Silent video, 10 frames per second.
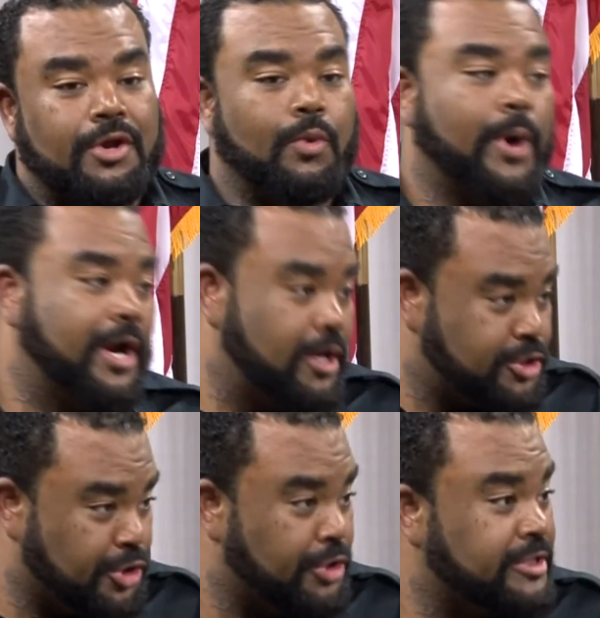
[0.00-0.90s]
wear a
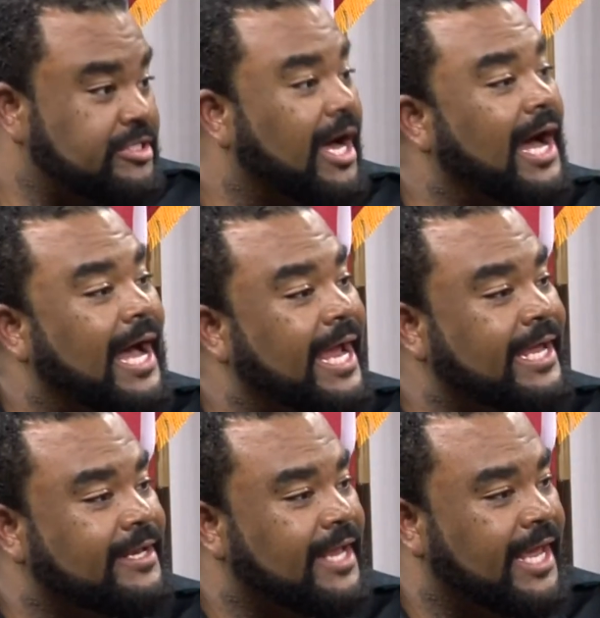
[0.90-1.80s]
shirt and tie
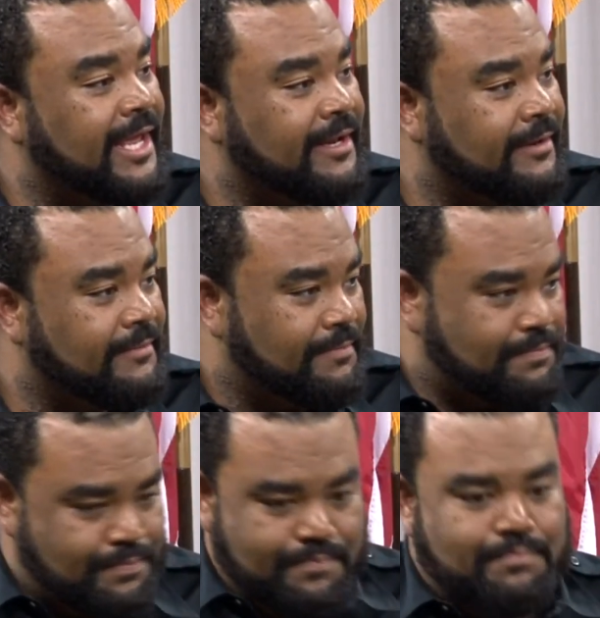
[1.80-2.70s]
and
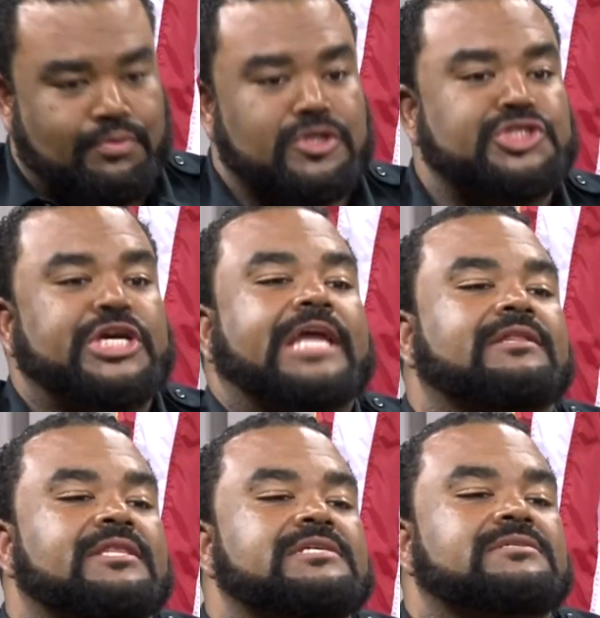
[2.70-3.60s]

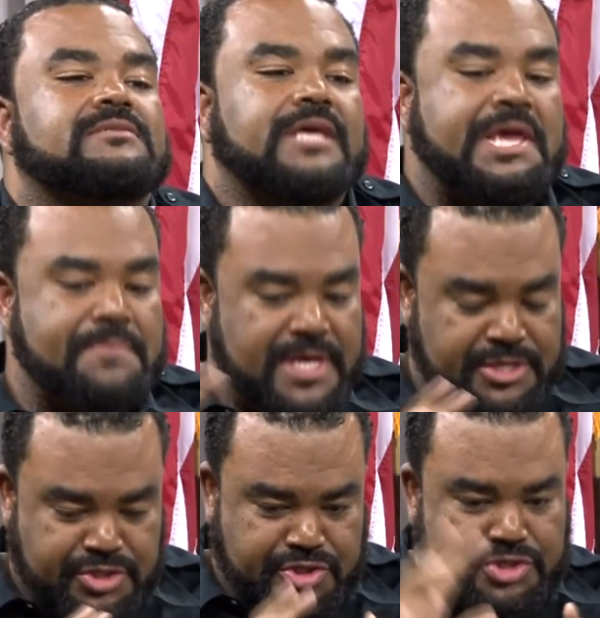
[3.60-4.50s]
project this
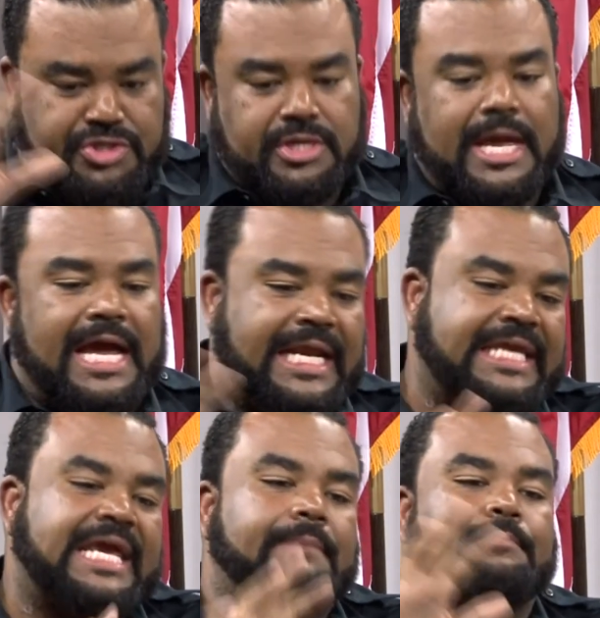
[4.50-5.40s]
image just to kind
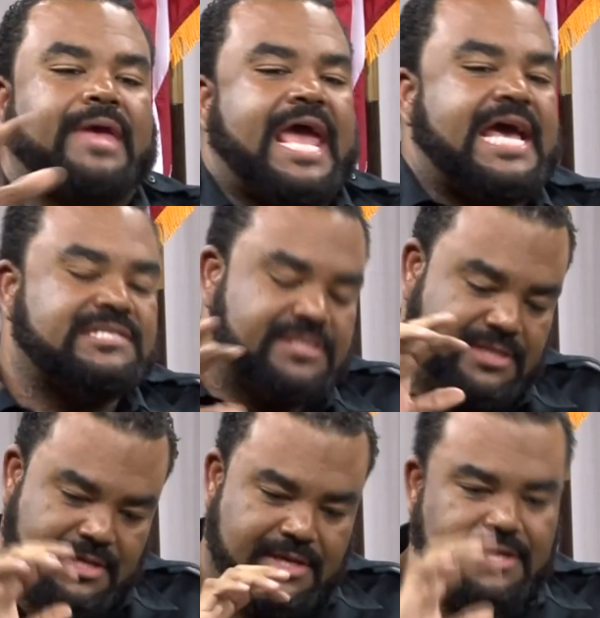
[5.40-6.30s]
of get past
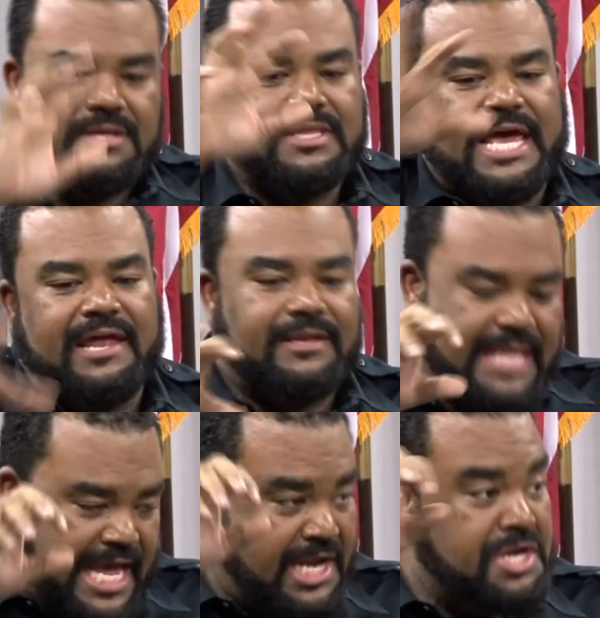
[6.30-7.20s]

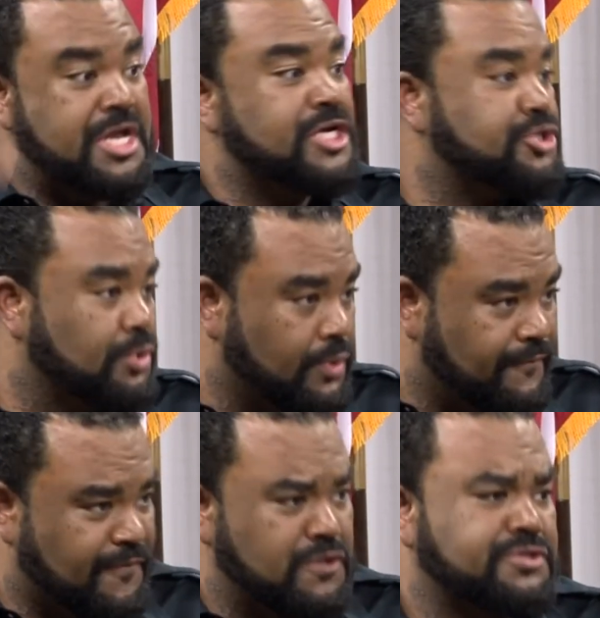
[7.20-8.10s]
that initial
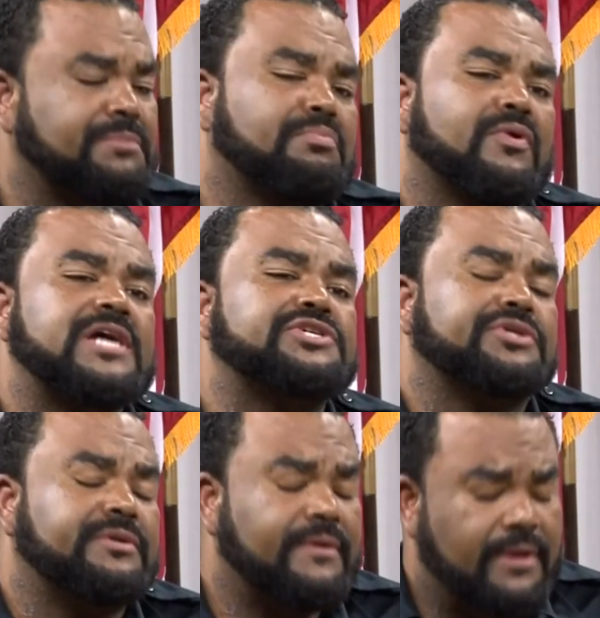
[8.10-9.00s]
first
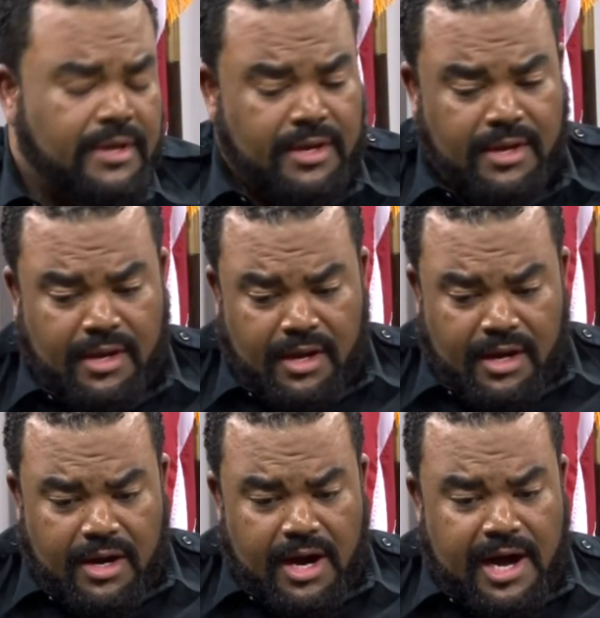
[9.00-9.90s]
impression.
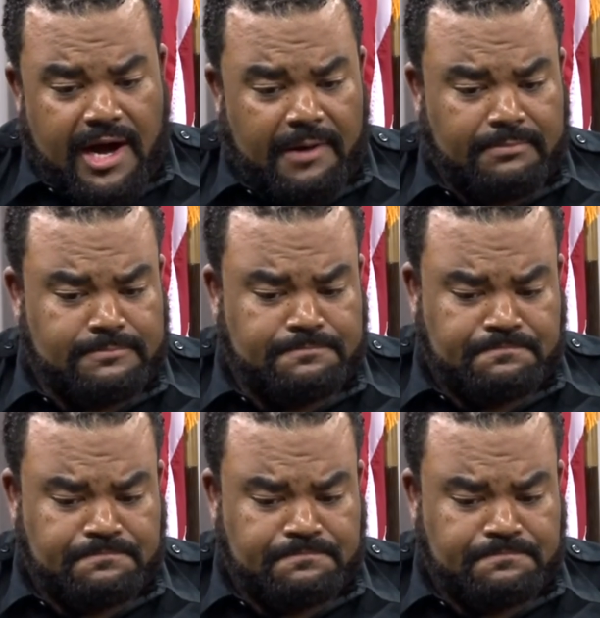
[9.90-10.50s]
And